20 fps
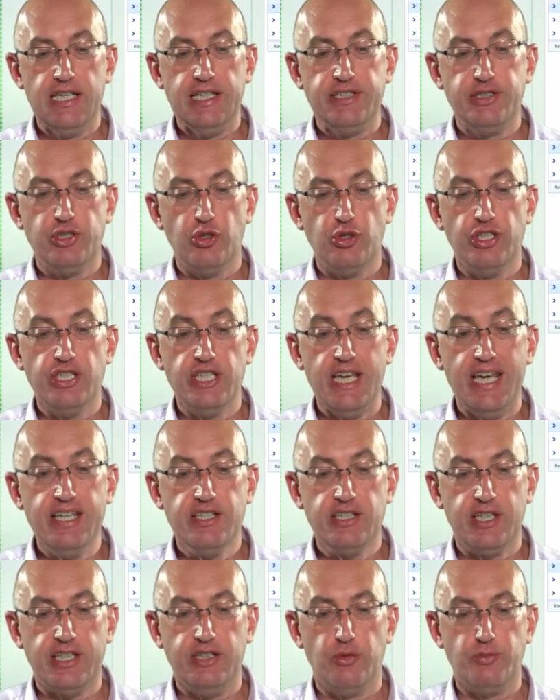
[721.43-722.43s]
so that
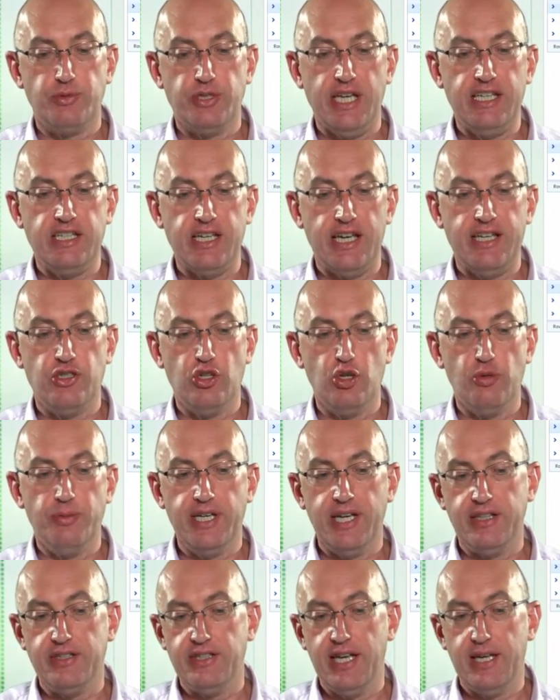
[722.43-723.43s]
it can update
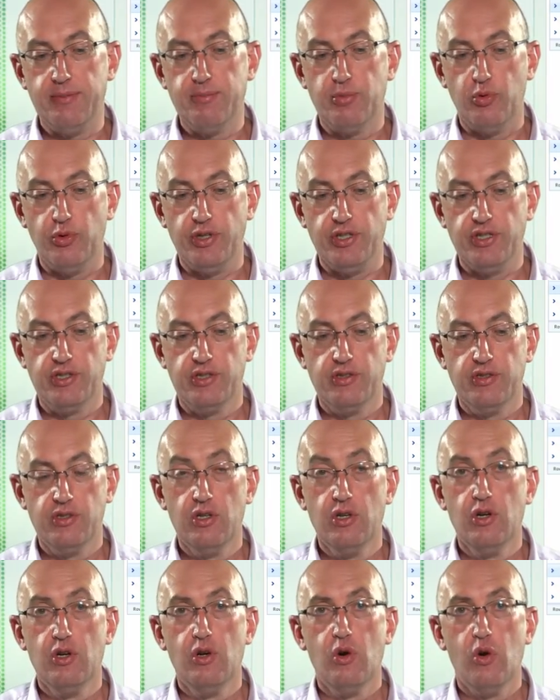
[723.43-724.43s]
Adobe at the endpoint.
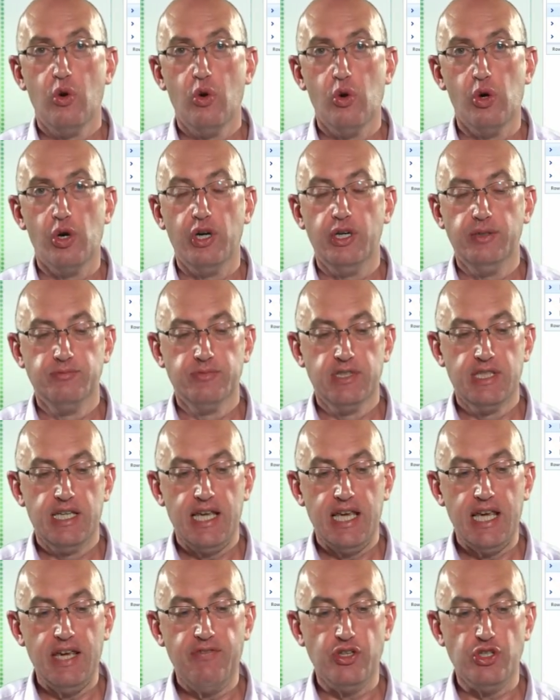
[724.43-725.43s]
Or,
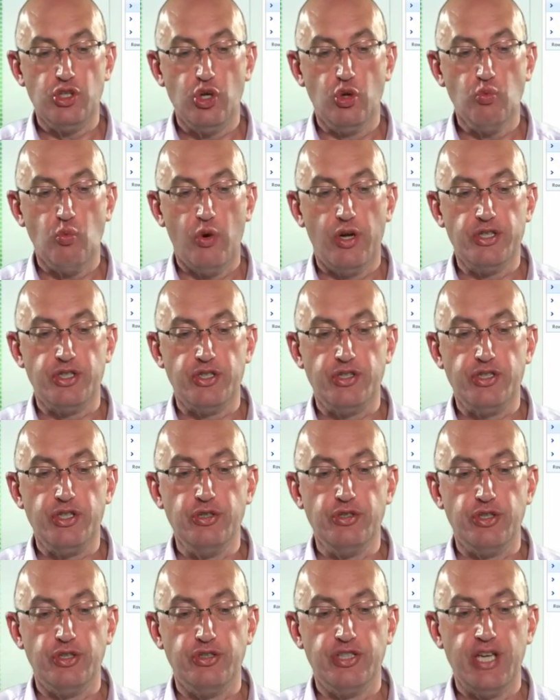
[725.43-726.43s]
if you don't want your
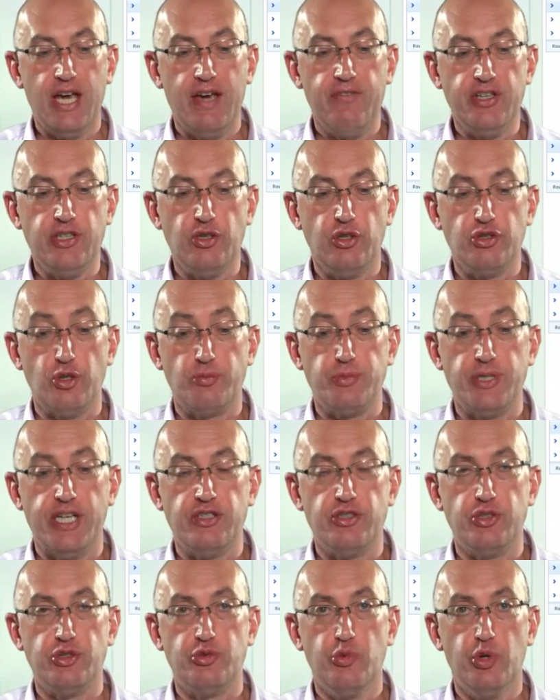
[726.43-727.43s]
users having those
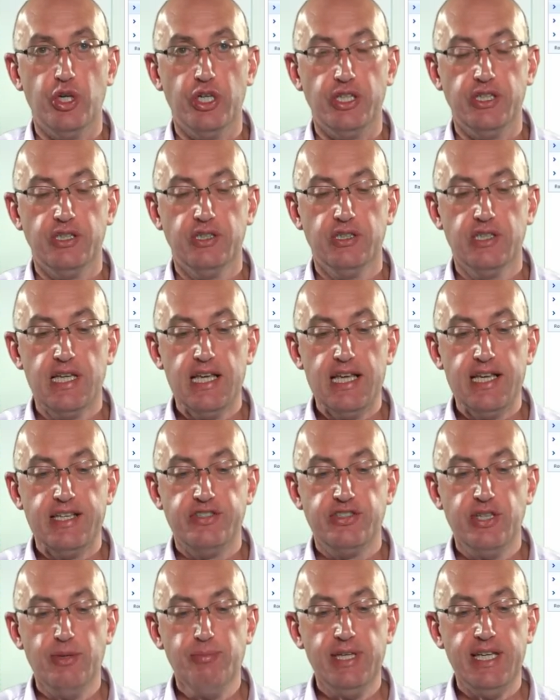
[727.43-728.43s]
updaters run,
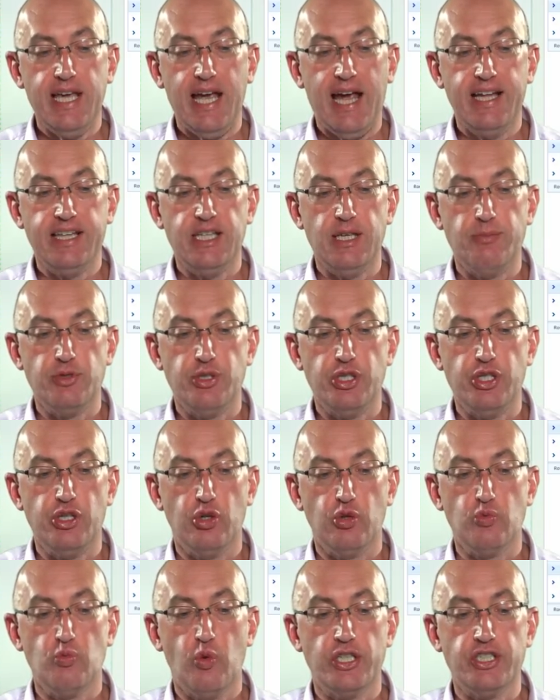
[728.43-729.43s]
simply add them to your
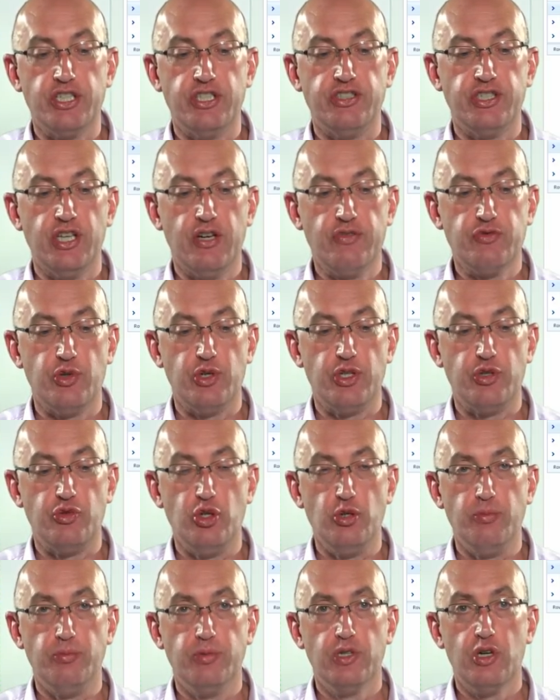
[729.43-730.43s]
unwanted software
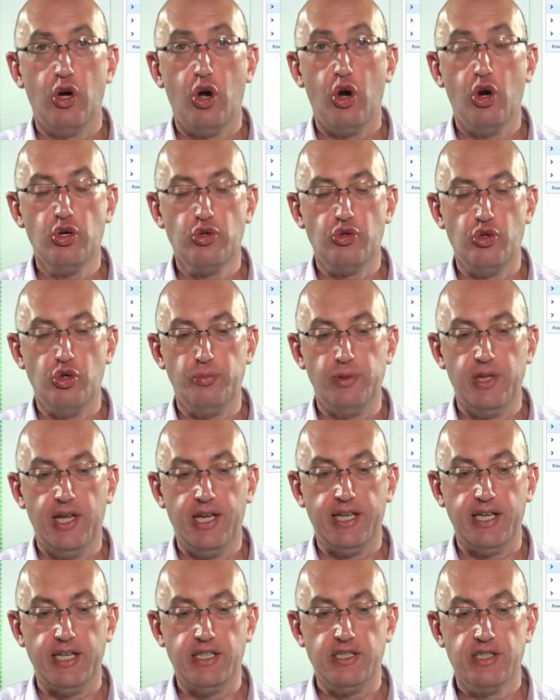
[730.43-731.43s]
group or group
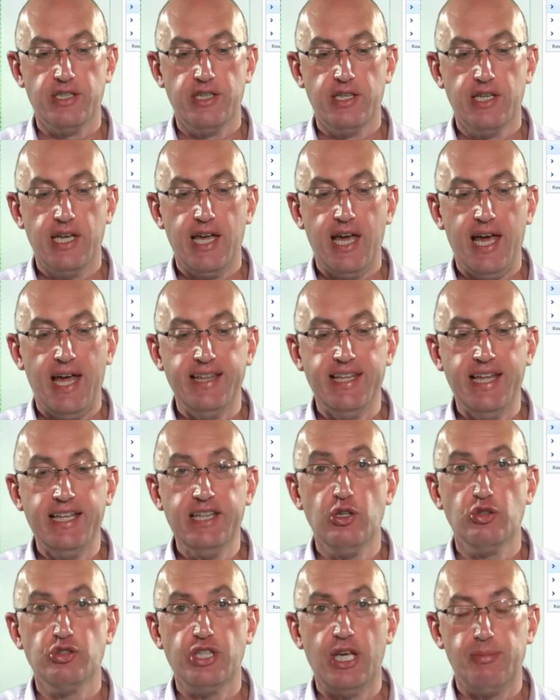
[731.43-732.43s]
like it, and then
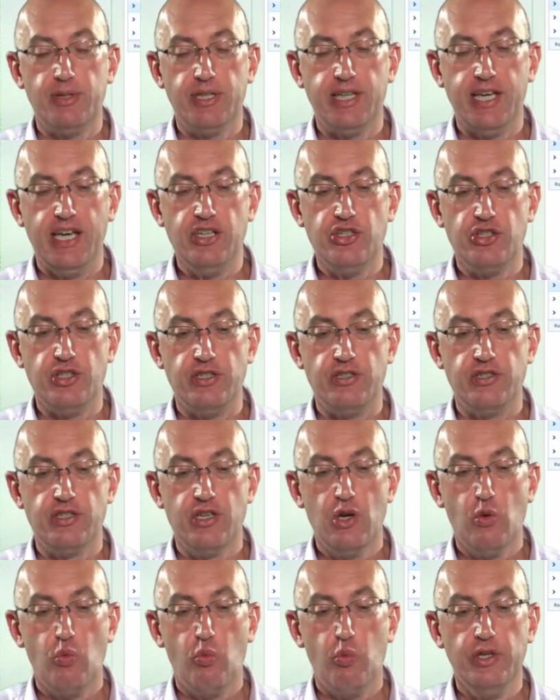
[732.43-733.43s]
those applications
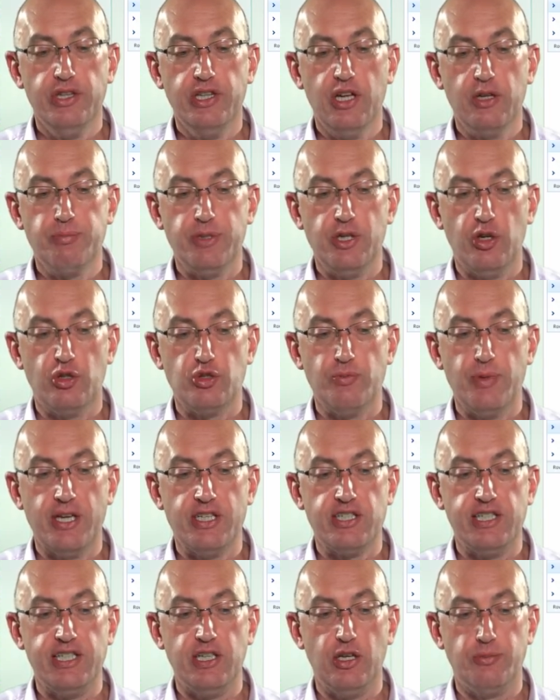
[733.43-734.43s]
will not be
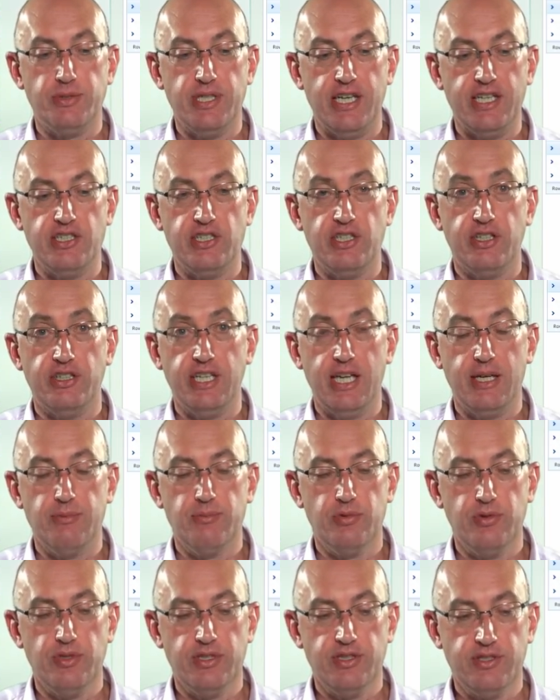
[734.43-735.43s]
automatically updated on the
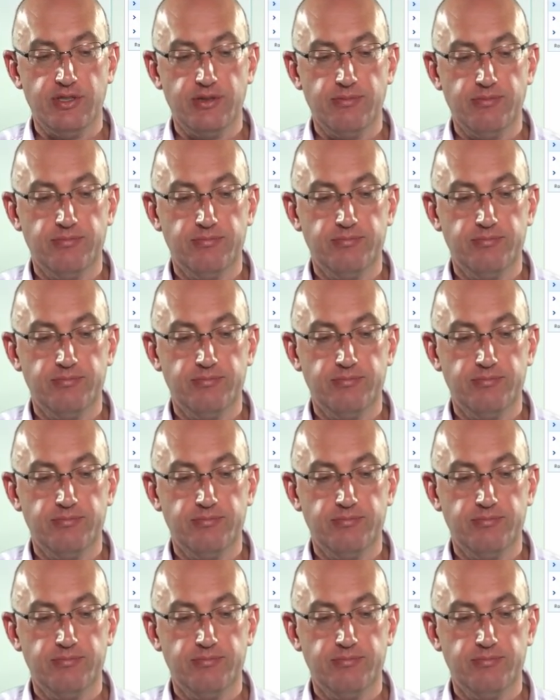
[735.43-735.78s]
endpoints.